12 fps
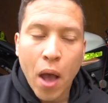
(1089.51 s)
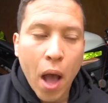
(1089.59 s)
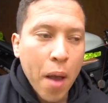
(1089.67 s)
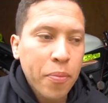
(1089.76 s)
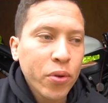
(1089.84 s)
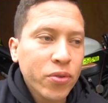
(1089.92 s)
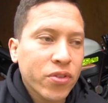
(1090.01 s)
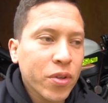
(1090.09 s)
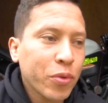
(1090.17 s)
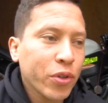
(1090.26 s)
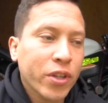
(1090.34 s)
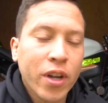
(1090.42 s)
I post
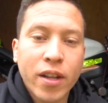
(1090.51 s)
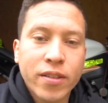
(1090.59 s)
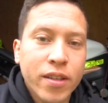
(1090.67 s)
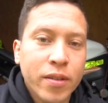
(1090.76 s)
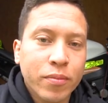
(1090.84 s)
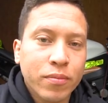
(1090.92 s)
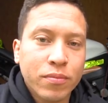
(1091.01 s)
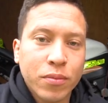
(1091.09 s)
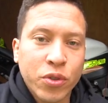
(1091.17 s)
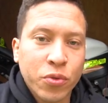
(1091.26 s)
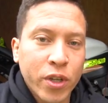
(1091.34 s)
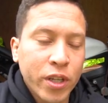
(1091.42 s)
similar content
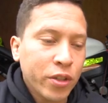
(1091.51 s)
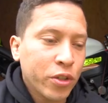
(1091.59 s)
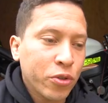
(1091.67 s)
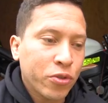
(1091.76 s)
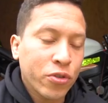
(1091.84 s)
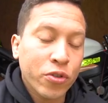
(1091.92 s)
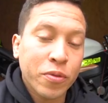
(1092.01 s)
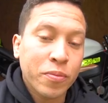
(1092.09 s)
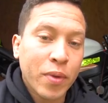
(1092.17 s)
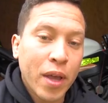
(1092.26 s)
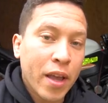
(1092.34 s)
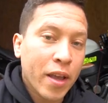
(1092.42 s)
between YouTube
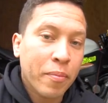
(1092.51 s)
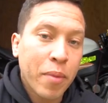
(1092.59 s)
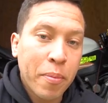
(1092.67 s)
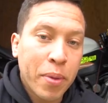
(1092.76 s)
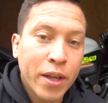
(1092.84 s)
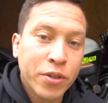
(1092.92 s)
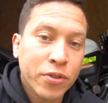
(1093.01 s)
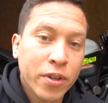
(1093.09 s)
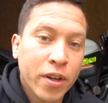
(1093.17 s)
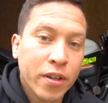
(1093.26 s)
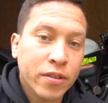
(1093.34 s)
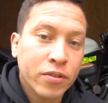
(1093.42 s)
and my
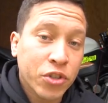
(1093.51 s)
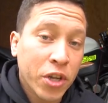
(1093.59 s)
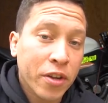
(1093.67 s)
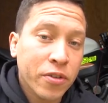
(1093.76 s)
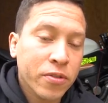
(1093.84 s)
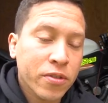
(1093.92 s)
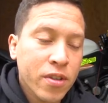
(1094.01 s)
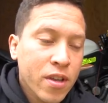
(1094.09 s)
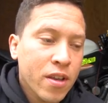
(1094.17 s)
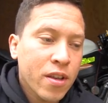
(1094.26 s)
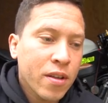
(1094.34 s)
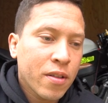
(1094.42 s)
Patreon channels,
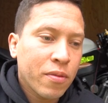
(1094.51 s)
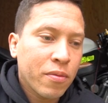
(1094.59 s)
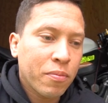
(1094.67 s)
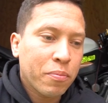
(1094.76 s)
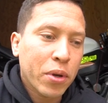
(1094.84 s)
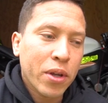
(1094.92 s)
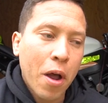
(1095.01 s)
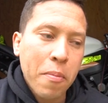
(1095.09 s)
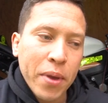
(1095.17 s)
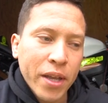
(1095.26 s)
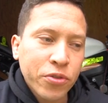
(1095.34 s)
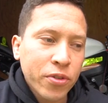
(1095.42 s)
but on
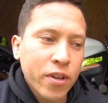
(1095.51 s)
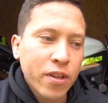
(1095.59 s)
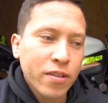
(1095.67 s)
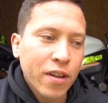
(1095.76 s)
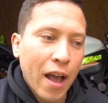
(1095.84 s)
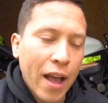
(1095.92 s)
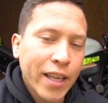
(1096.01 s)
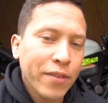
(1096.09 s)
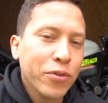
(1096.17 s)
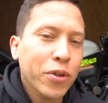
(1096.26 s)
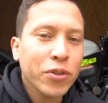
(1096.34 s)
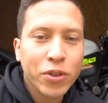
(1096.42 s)
Patreon, I give
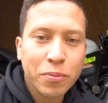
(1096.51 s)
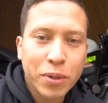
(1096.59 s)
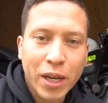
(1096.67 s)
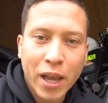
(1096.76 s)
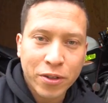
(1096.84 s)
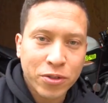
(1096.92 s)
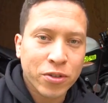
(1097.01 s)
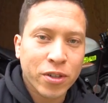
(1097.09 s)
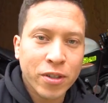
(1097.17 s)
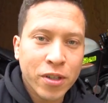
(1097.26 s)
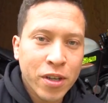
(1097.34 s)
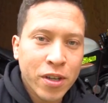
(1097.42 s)
you a little bit extra.
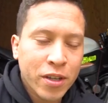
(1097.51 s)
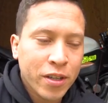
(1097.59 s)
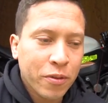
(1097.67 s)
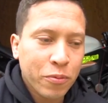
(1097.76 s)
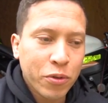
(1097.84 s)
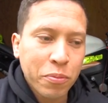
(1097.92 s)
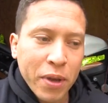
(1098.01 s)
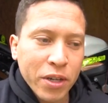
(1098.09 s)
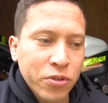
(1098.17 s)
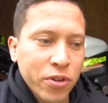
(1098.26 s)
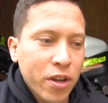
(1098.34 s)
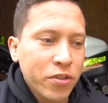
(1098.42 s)
With
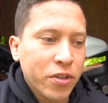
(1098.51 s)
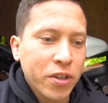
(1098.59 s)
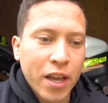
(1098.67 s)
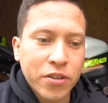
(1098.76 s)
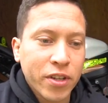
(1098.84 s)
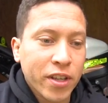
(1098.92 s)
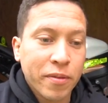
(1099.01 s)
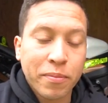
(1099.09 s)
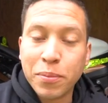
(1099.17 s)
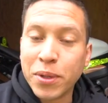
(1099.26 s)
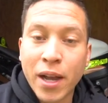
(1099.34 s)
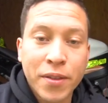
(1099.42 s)
Patreon, you can actually get
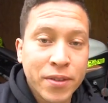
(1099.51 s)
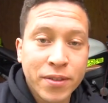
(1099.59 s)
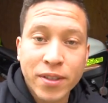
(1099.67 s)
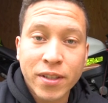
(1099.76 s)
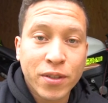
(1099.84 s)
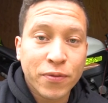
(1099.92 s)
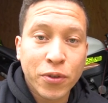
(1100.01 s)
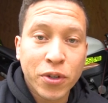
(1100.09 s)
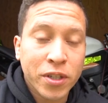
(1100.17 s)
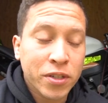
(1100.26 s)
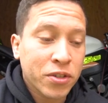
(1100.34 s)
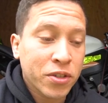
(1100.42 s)
behind the scenes
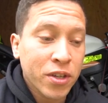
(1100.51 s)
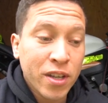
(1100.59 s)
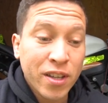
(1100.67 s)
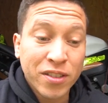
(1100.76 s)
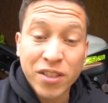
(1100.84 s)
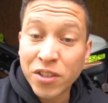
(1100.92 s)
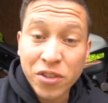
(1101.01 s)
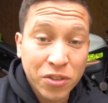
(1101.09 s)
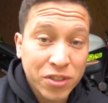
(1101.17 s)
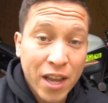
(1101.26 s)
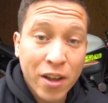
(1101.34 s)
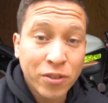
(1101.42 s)
footage, digital
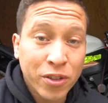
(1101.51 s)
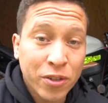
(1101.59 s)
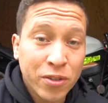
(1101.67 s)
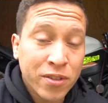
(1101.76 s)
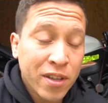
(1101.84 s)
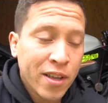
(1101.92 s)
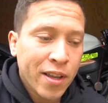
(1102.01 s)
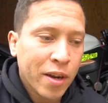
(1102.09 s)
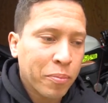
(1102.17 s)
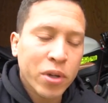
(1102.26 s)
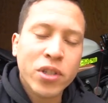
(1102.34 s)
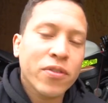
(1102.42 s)
downloads, and a
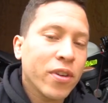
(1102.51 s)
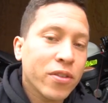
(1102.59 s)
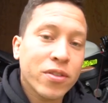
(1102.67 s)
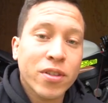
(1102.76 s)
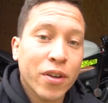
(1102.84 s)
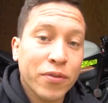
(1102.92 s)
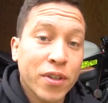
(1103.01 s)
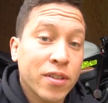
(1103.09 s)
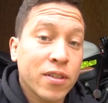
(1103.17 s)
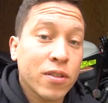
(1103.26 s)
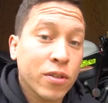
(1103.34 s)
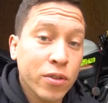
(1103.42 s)
bunch of other stuff that's
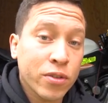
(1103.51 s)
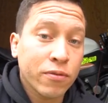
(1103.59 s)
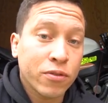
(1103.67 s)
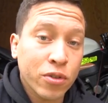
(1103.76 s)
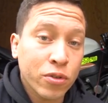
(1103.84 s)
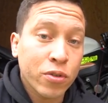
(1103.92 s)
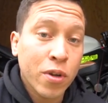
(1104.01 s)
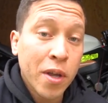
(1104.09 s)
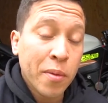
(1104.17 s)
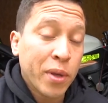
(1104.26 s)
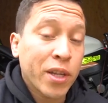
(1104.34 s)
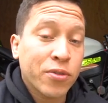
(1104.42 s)
exclusive to
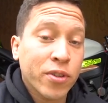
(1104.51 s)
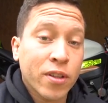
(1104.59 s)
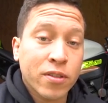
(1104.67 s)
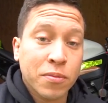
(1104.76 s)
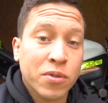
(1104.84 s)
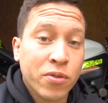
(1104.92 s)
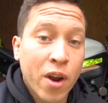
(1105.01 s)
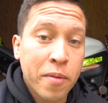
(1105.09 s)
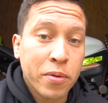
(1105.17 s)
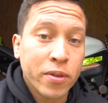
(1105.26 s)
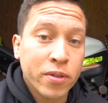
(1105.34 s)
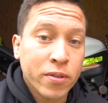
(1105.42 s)
Patreon
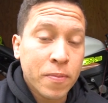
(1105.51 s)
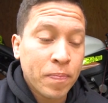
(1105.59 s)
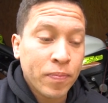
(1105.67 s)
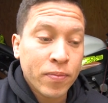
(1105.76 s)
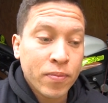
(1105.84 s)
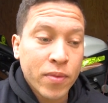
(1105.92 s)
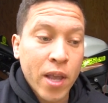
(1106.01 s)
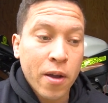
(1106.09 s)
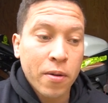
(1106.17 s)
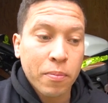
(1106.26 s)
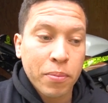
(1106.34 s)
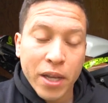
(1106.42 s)
subscribers.
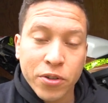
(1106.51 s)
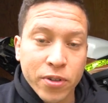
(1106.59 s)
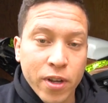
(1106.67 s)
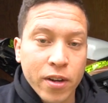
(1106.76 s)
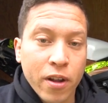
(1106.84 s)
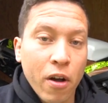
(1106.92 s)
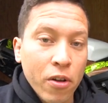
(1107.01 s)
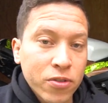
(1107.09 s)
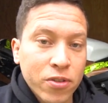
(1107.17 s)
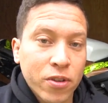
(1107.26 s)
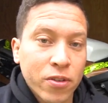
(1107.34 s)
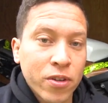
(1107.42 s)
Now, Patreon
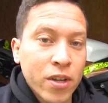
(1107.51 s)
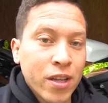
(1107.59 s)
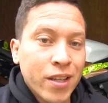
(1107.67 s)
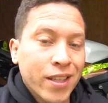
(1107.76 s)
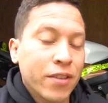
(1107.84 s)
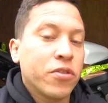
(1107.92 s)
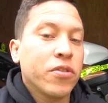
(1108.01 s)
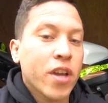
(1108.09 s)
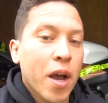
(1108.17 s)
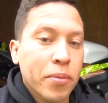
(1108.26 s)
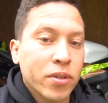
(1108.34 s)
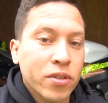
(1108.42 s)
also gives you the
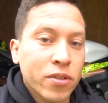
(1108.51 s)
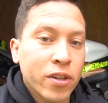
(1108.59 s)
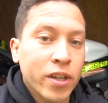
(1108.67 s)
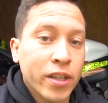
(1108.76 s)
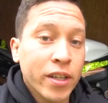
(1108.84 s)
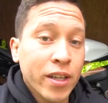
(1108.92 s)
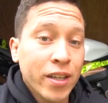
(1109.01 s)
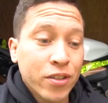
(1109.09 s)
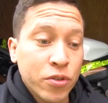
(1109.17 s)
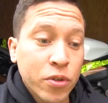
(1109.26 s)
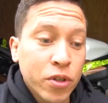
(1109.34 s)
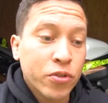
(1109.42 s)
opportunity
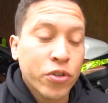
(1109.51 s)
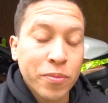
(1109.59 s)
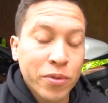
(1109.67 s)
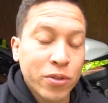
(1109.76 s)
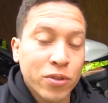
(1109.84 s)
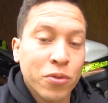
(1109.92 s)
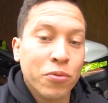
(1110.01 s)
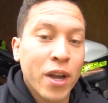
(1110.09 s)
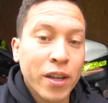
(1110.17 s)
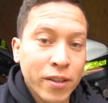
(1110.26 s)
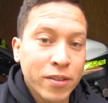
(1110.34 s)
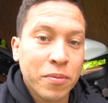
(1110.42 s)
to contribute
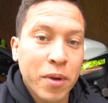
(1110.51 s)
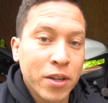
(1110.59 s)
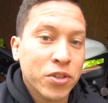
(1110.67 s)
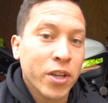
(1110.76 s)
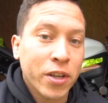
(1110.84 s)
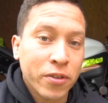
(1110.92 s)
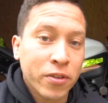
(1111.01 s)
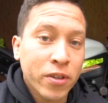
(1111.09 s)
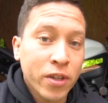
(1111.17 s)
directly to my channel.